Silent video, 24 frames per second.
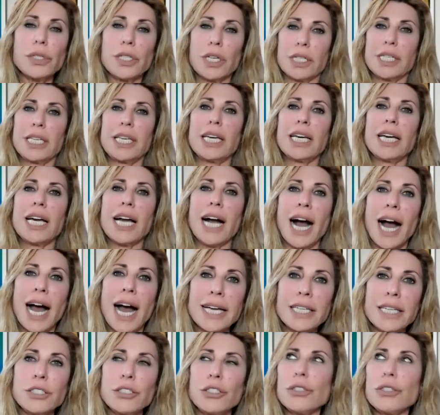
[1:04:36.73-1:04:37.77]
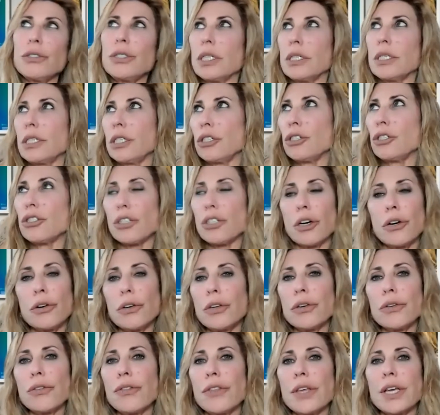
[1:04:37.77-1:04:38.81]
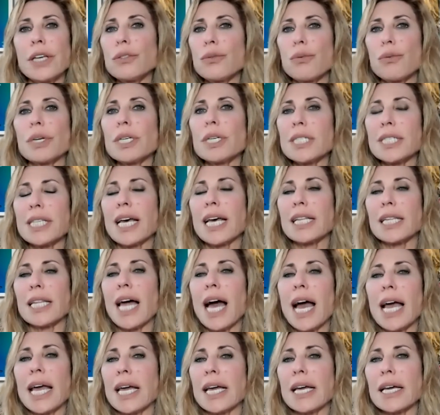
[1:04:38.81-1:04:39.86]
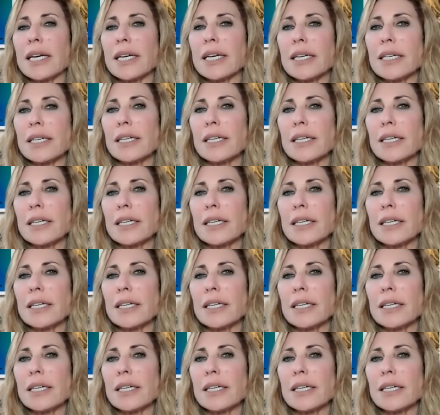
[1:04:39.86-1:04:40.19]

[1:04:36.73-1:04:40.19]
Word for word: Does he guide you? Does he show you things? What is that like?